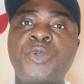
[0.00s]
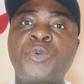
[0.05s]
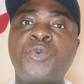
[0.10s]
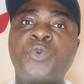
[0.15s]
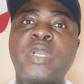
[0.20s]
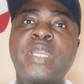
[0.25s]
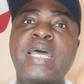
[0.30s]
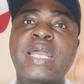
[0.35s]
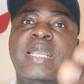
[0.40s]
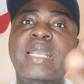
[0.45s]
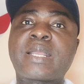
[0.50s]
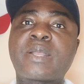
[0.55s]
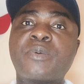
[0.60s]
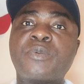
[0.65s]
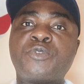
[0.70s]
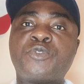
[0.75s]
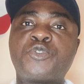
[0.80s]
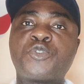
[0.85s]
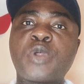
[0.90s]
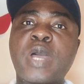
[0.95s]
whether
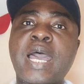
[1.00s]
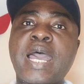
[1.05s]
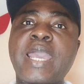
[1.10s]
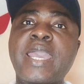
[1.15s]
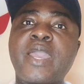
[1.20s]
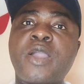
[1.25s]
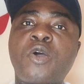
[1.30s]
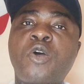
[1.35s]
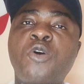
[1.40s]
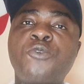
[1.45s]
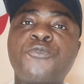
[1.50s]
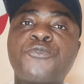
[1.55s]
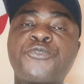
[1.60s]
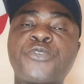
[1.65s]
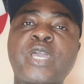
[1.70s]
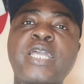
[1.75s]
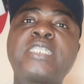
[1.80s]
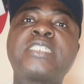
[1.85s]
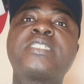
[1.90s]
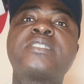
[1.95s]
dry or
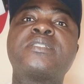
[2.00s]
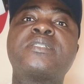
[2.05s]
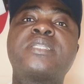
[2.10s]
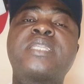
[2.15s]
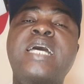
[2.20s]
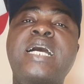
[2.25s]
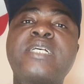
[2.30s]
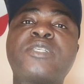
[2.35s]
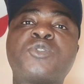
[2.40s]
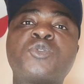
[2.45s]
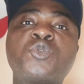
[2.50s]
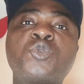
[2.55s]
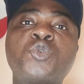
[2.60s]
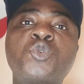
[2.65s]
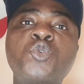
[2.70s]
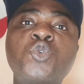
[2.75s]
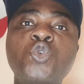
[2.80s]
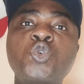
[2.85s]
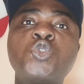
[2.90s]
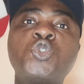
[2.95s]
fresh, that's
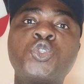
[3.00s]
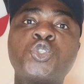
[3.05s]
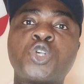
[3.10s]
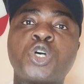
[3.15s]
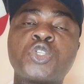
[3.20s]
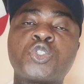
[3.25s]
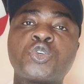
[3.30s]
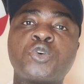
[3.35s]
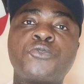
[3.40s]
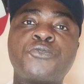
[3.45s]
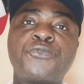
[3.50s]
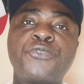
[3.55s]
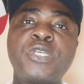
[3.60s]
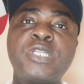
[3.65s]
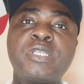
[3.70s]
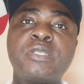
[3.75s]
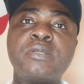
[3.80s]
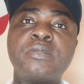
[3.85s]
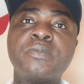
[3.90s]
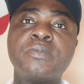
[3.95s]
good source of
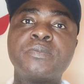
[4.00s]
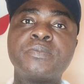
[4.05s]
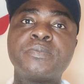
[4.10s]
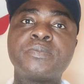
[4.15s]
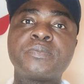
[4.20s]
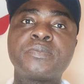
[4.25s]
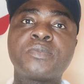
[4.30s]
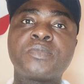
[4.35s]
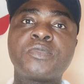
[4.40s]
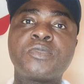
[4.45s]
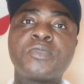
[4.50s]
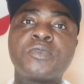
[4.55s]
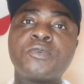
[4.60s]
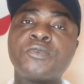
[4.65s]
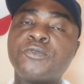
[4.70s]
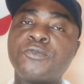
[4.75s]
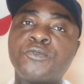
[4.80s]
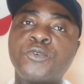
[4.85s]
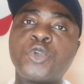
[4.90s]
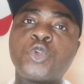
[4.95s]
feed
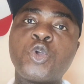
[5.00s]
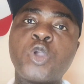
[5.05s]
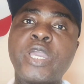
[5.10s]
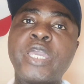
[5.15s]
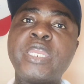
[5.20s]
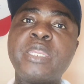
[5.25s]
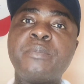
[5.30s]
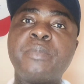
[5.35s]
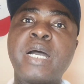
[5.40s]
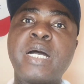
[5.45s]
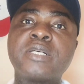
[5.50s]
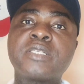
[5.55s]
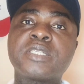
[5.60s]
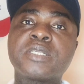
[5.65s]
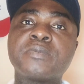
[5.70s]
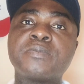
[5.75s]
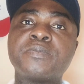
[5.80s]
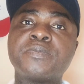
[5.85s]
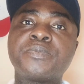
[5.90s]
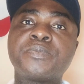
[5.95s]
for your animals.
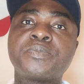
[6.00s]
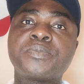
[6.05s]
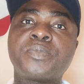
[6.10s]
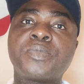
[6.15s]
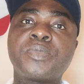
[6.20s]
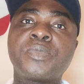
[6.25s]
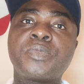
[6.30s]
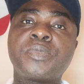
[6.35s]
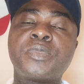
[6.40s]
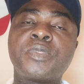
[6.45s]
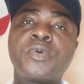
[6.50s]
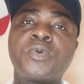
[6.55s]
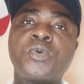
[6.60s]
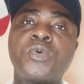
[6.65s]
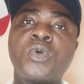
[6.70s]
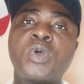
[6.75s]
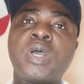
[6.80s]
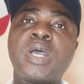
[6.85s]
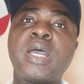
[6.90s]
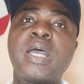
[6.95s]

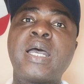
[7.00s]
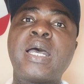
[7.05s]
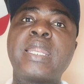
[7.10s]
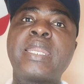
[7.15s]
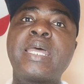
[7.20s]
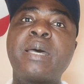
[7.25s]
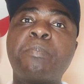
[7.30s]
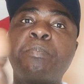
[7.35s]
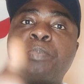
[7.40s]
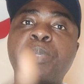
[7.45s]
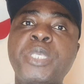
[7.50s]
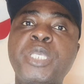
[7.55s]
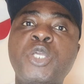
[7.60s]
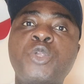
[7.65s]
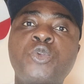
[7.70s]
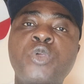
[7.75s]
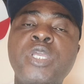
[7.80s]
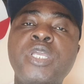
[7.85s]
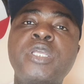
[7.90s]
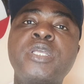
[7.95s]
Other
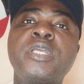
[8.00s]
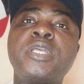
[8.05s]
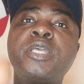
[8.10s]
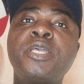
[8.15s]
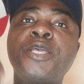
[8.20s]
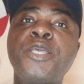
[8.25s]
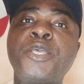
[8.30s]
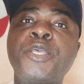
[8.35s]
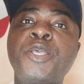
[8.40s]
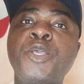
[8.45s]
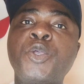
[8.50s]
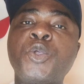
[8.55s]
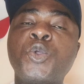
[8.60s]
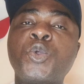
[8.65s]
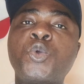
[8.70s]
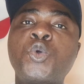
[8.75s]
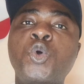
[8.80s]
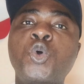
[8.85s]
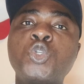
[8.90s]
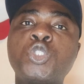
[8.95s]
piggery,
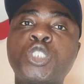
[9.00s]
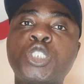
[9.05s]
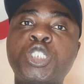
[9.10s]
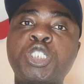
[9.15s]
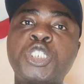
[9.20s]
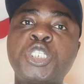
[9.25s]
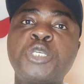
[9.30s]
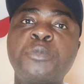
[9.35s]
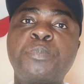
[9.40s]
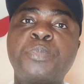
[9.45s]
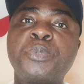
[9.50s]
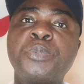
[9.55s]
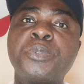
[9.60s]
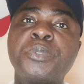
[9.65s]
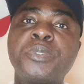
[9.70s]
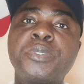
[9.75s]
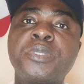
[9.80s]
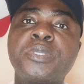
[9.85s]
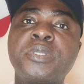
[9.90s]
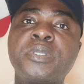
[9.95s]
goat, sheep,
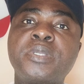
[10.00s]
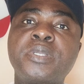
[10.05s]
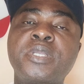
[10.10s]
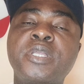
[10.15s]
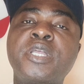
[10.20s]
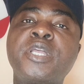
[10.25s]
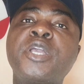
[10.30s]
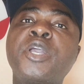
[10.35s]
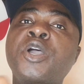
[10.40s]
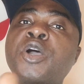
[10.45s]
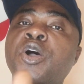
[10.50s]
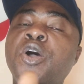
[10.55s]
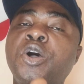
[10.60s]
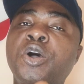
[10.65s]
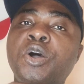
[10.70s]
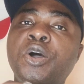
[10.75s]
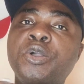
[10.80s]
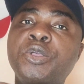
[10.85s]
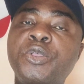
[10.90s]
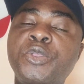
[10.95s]

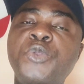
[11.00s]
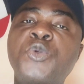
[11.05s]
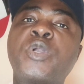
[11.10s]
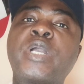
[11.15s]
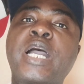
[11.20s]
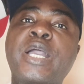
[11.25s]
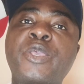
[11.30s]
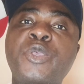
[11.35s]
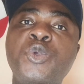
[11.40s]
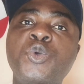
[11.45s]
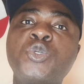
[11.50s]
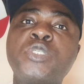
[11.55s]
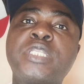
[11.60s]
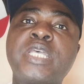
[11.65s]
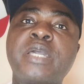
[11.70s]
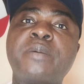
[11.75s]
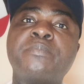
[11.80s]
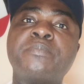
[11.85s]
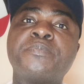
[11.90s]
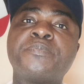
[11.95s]
you can use
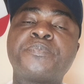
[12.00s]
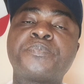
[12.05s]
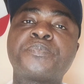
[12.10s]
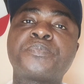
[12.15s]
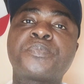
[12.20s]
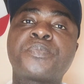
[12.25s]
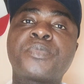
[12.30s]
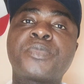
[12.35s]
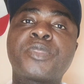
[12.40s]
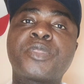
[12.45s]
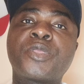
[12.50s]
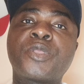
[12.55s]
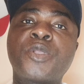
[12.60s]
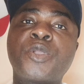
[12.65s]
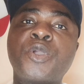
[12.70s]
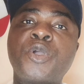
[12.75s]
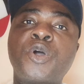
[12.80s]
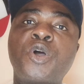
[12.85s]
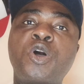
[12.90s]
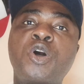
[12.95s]
them.
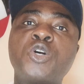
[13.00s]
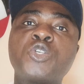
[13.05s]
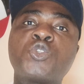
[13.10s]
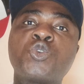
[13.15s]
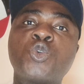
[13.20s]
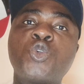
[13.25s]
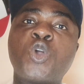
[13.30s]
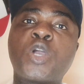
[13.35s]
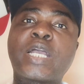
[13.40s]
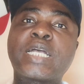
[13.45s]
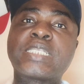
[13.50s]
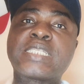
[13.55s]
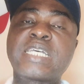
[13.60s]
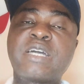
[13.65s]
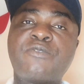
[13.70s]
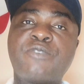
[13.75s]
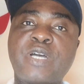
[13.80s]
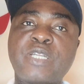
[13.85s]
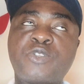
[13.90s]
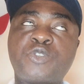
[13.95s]
Also your
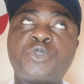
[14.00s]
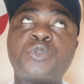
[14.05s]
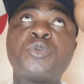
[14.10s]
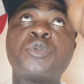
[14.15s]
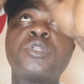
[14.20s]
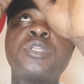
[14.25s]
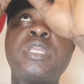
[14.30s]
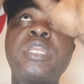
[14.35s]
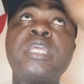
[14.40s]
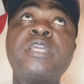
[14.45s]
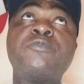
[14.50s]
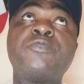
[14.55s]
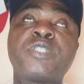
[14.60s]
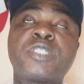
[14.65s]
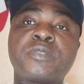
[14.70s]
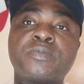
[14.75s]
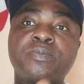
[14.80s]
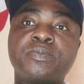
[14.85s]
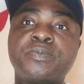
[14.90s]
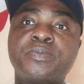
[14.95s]
cassava
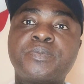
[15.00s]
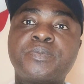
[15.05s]
leaves